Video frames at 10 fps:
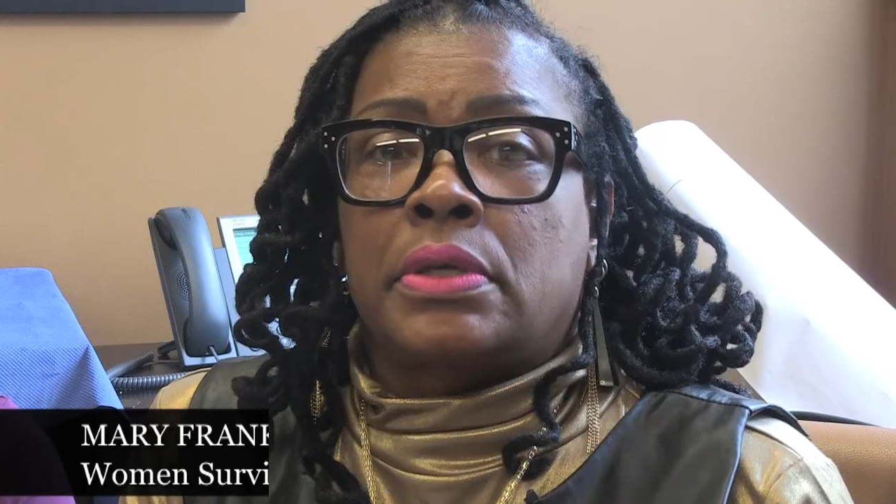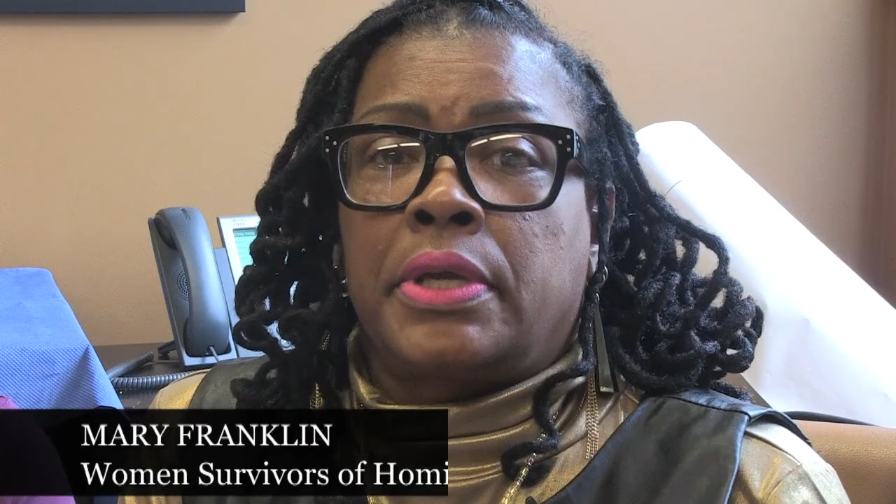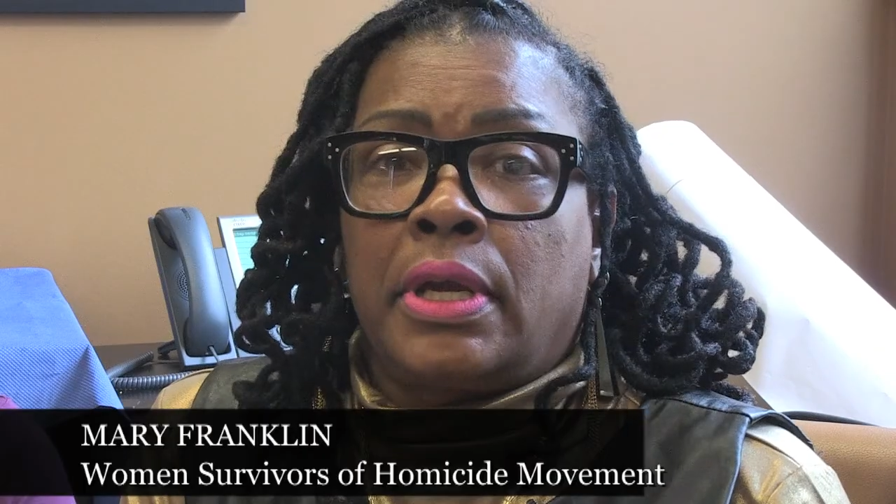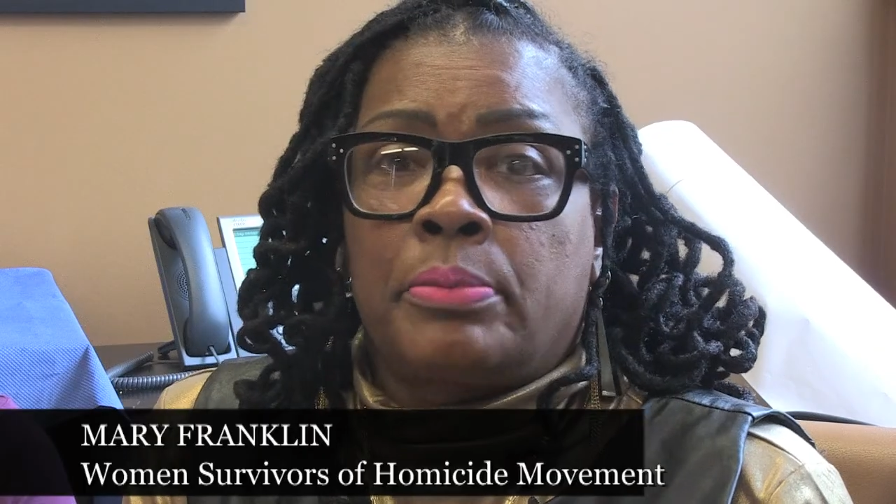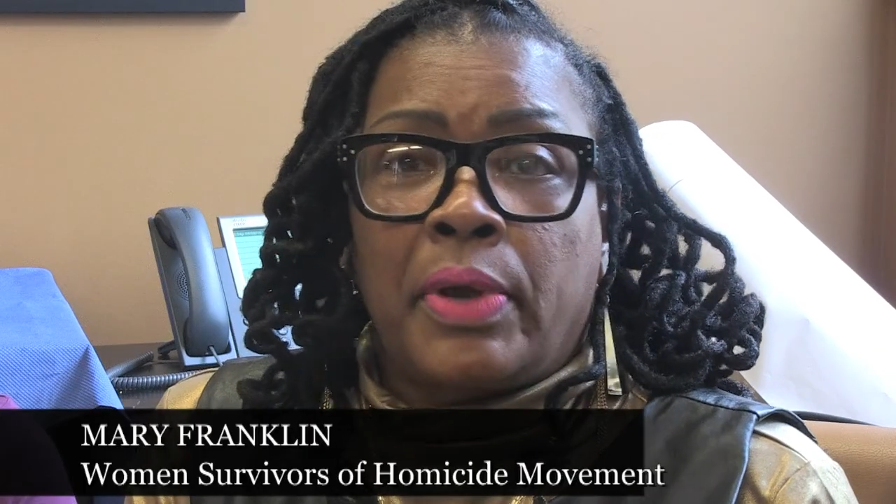a
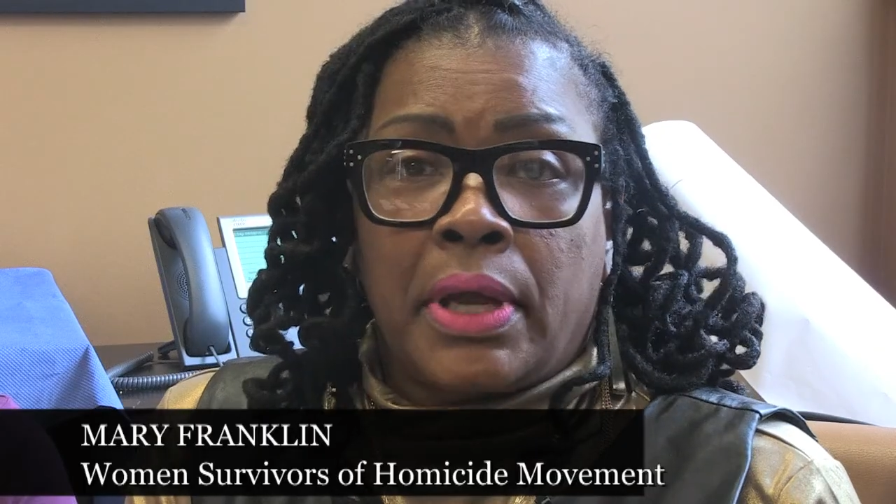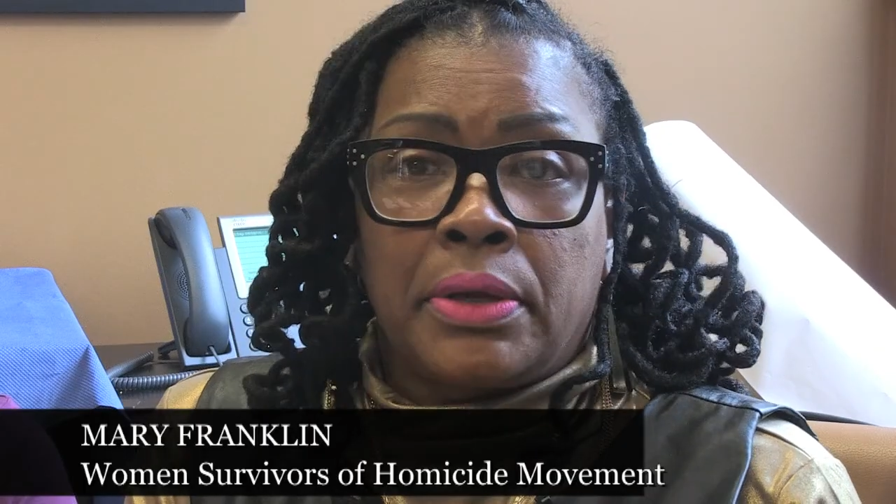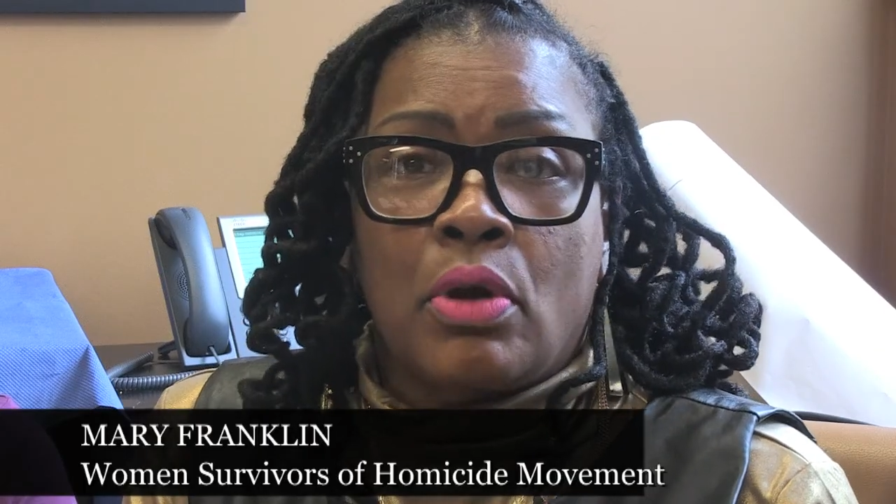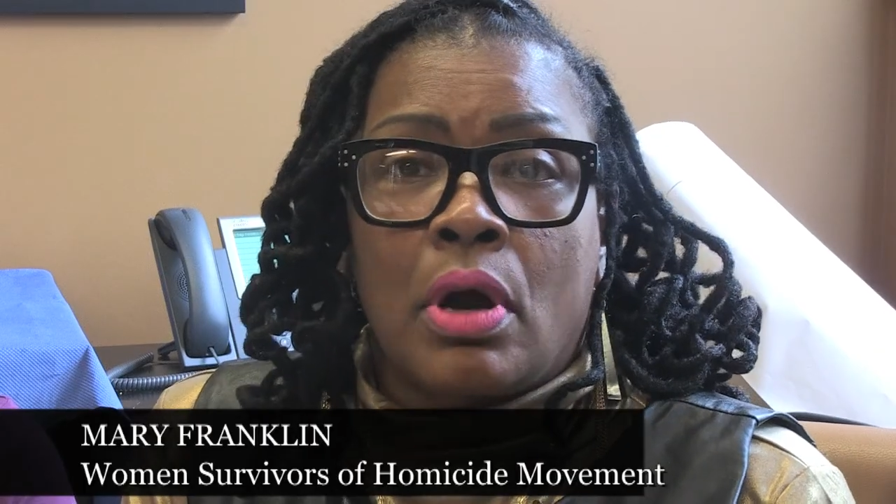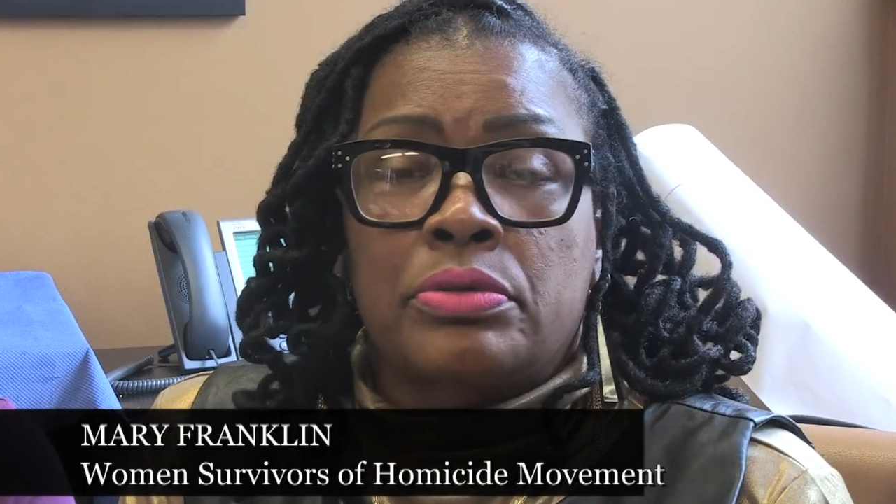
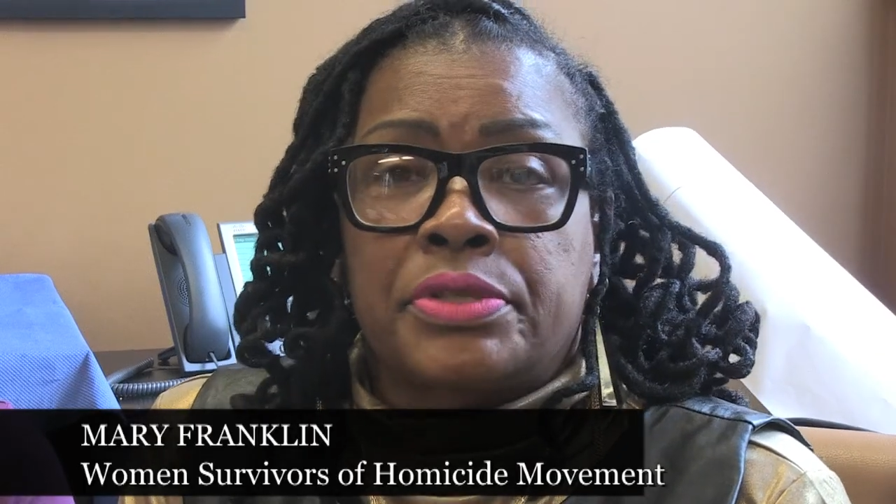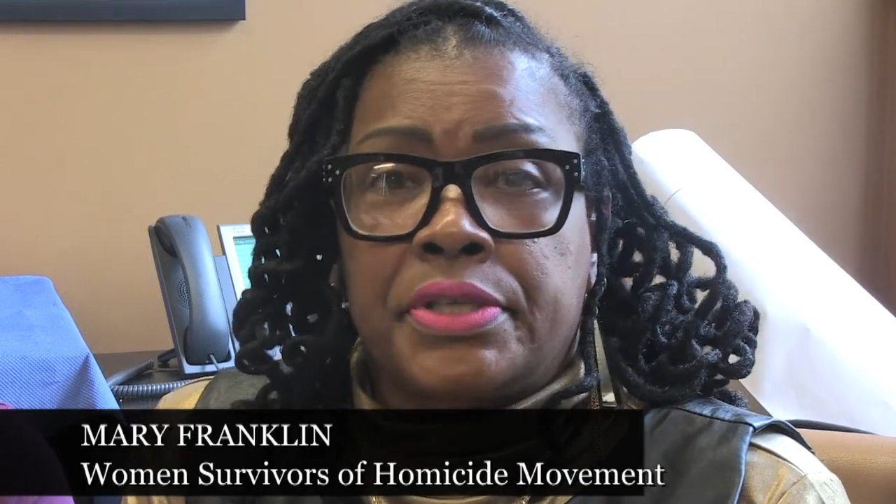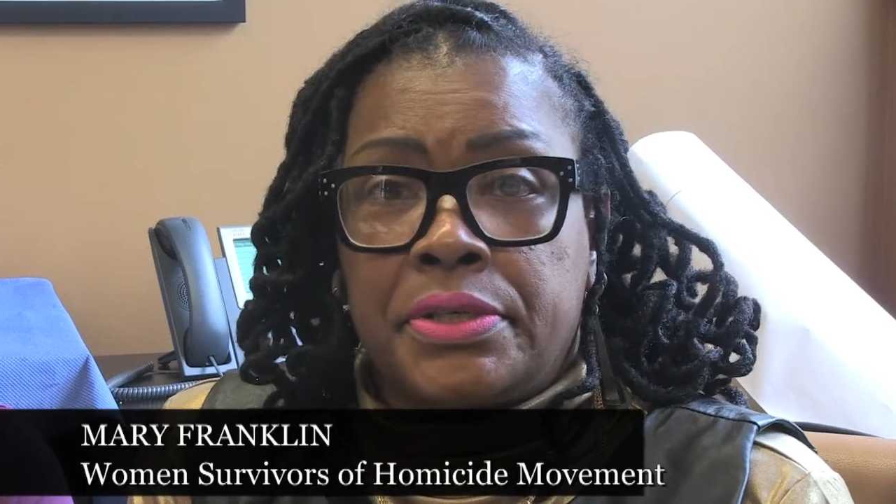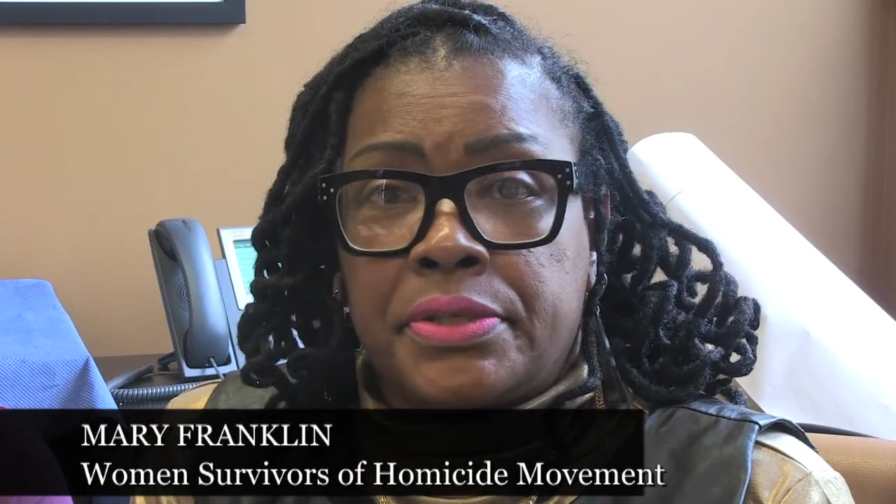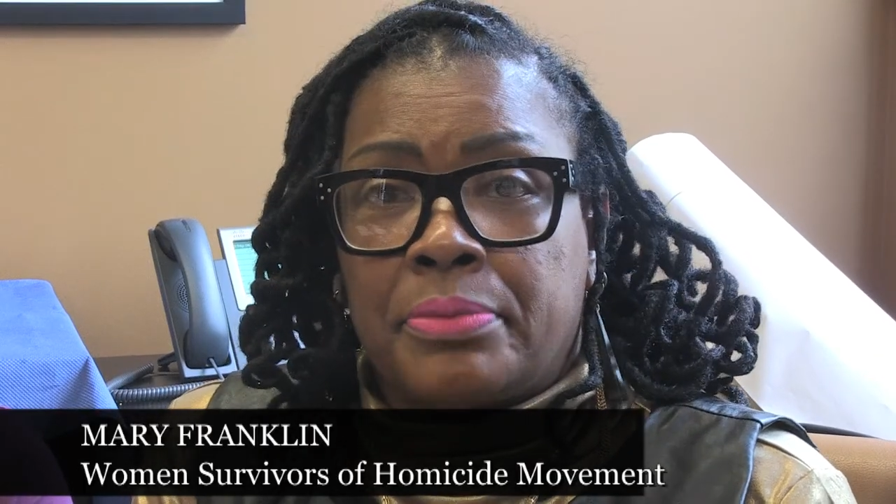campaign called
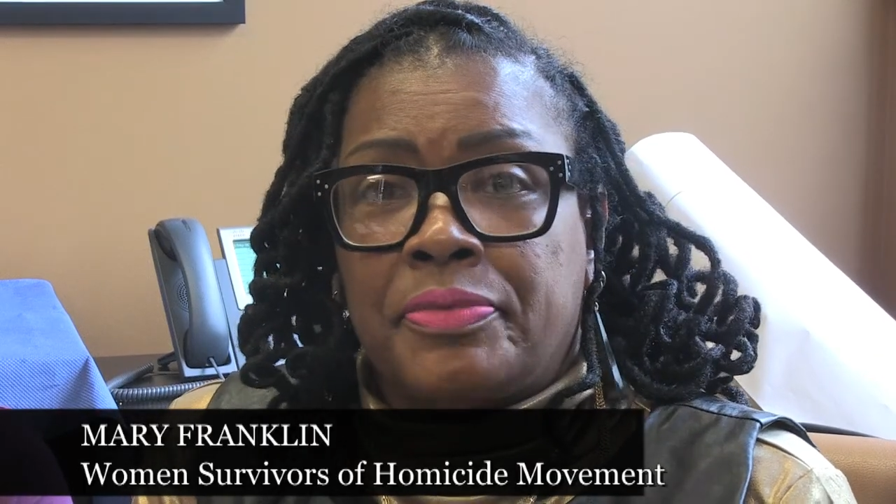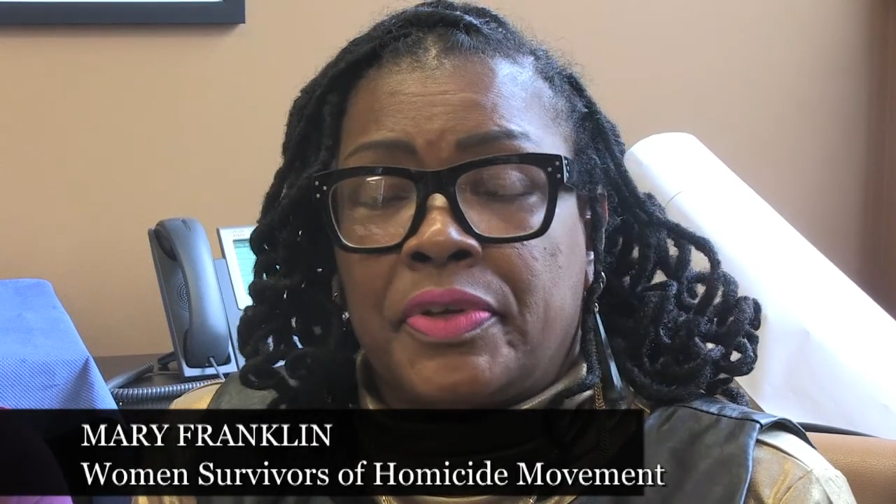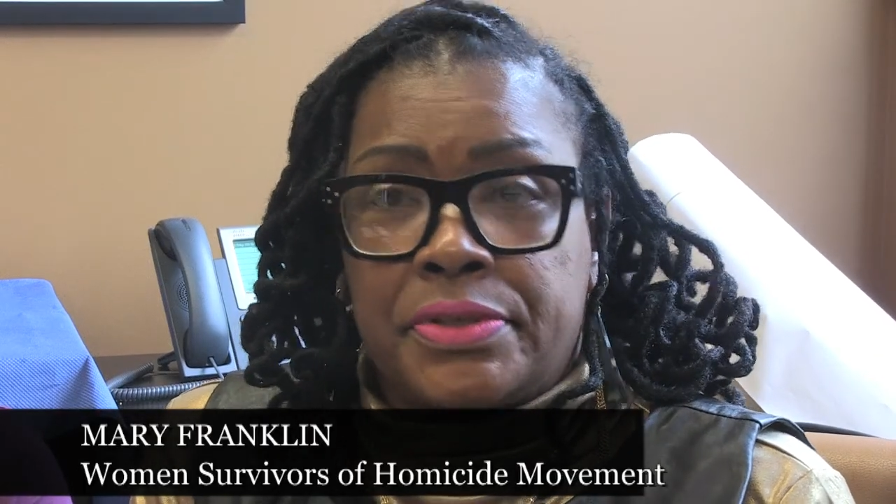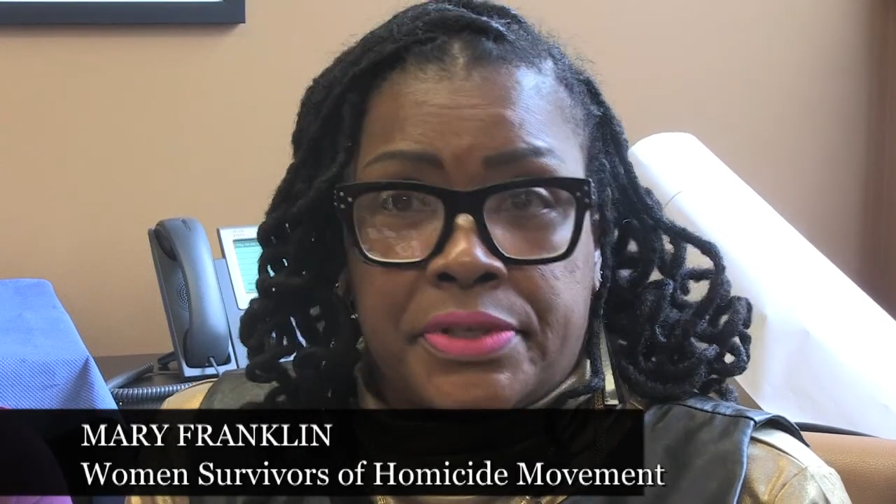See Something,